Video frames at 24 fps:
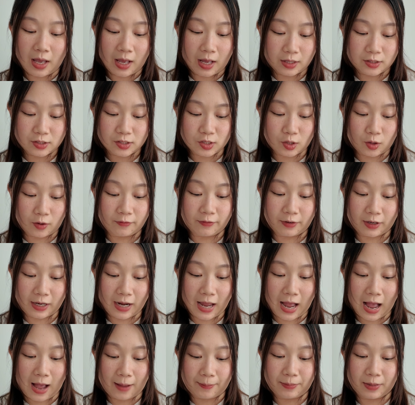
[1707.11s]
And so I'm very
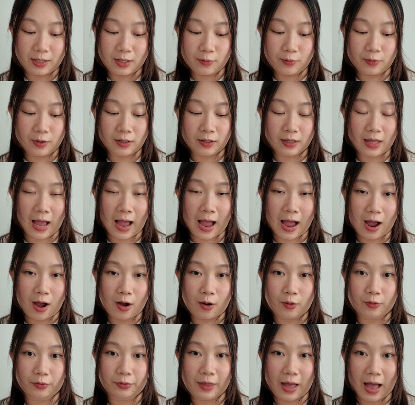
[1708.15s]
happy with
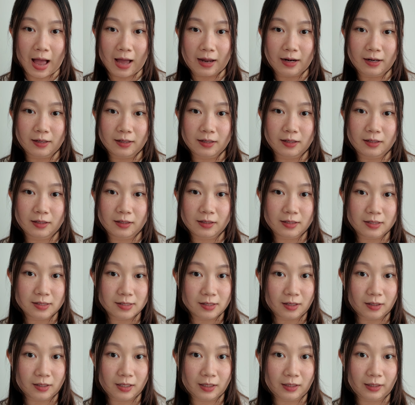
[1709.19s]
how that is
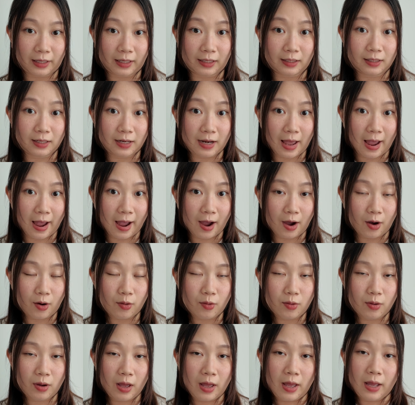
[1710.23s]
looking like
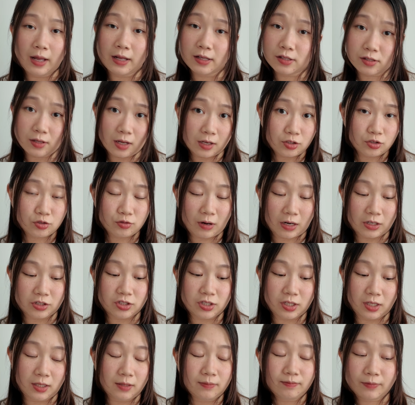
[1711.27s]
now. It's not
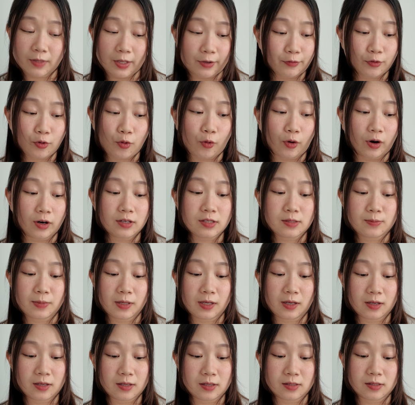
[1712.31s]
stretchy, of course,
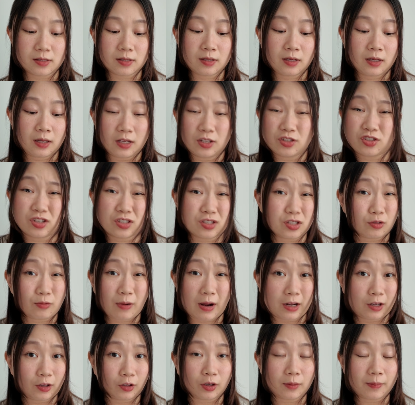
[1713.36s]
because it's just a
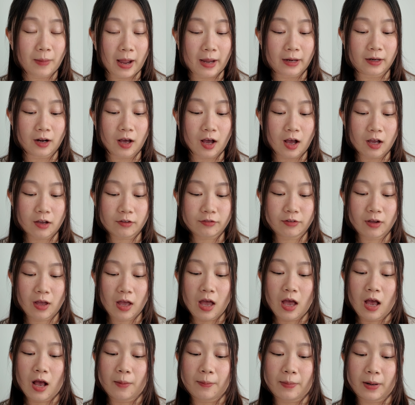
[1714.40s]
regular bind off,
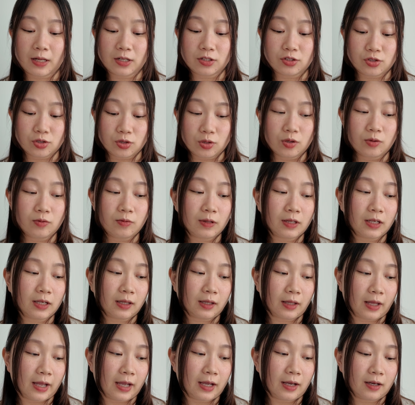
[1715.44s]
but I do really
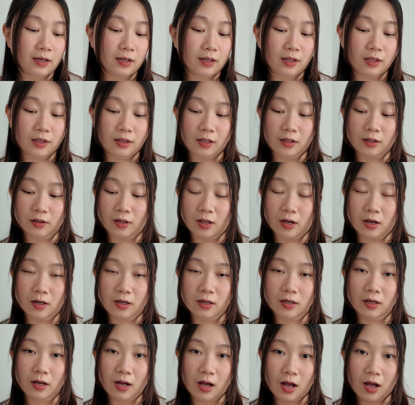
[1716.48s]
like the
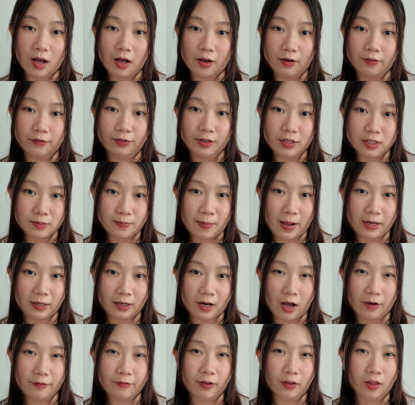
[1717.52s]
look of this bind
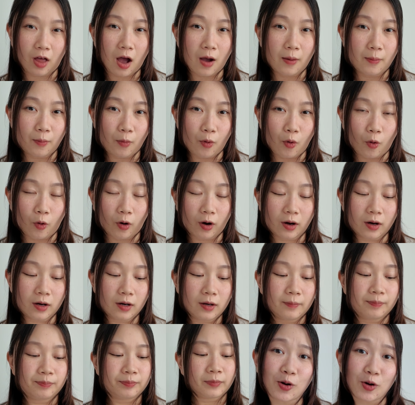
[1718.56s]
off a lot more.
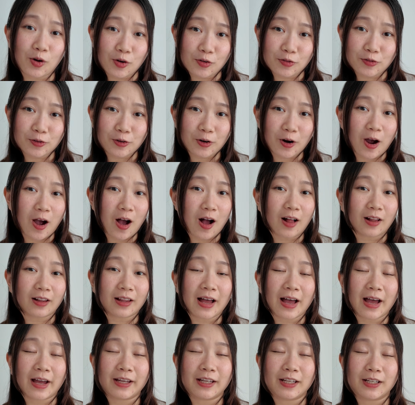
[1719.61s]
Overall,
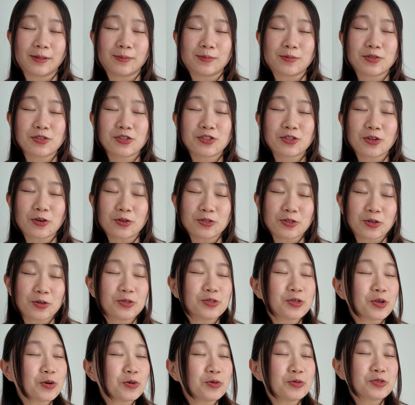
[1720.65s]
I am
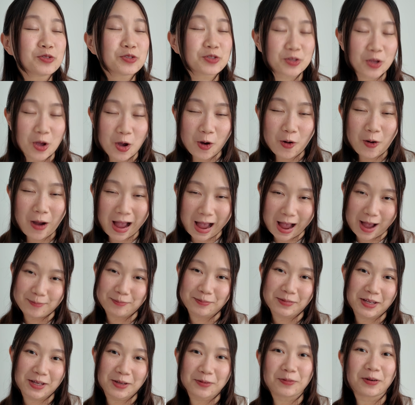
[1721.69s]
so
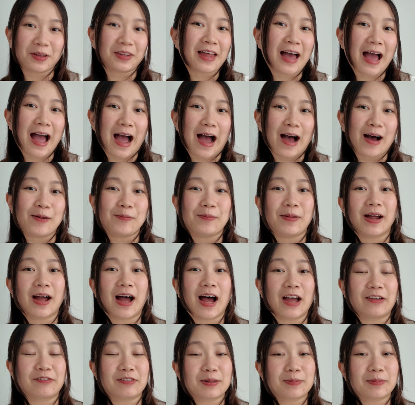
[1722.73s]
happy with how my
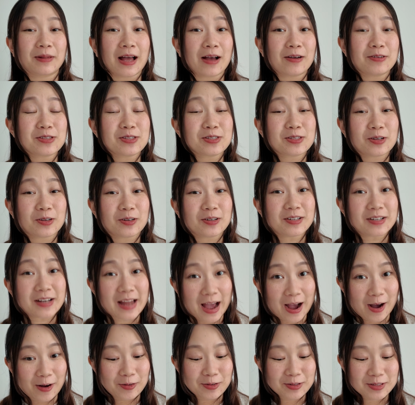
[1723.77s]
Ivy blouse turned
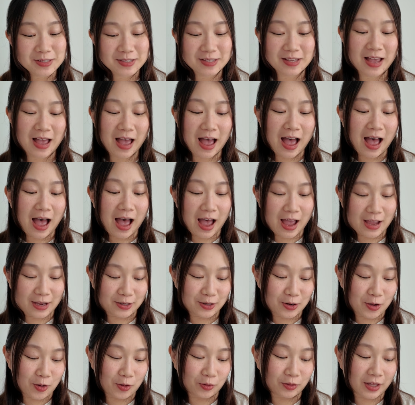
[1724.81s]
out. I
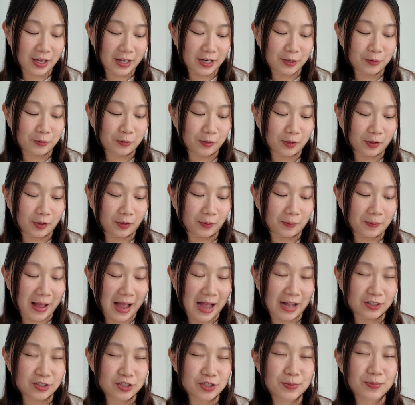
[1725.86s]
know that it will
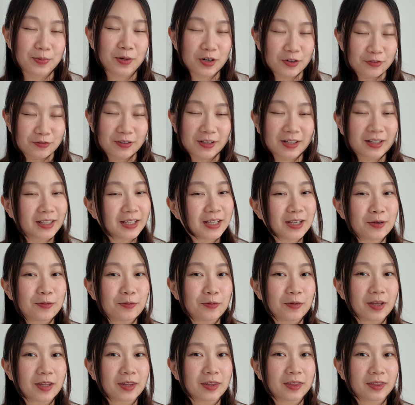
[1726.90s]
match perfectly
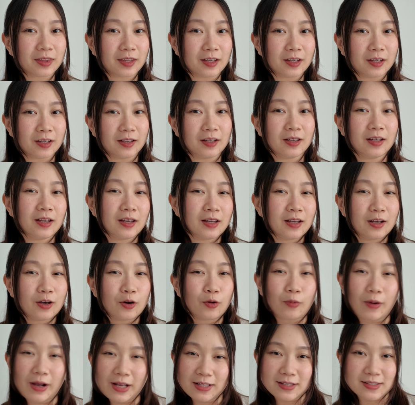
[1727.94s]
with the
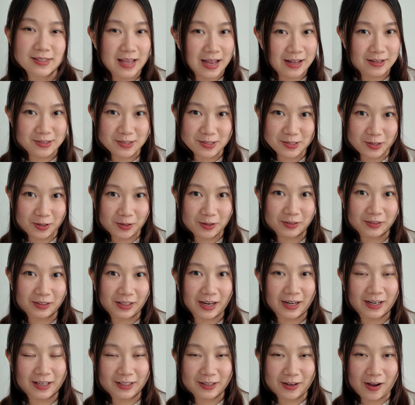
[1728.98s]
white satin skirt
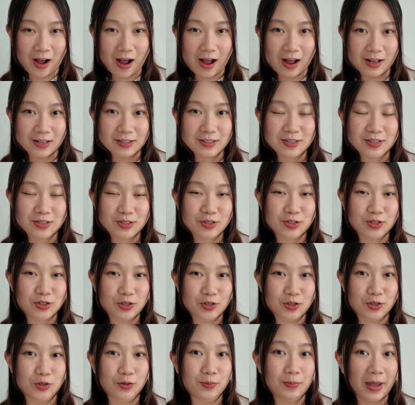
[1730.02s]
that I got
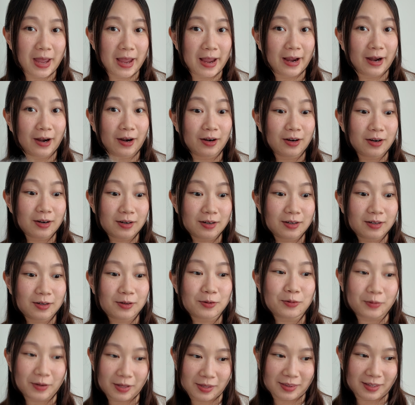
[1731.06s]
to pair
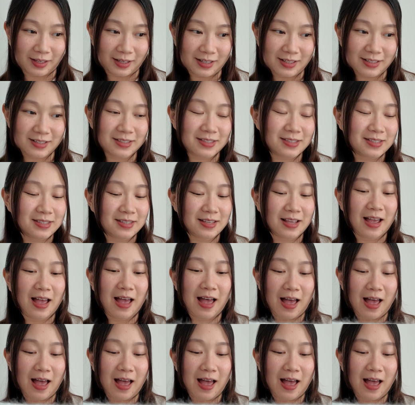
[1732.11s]
with it.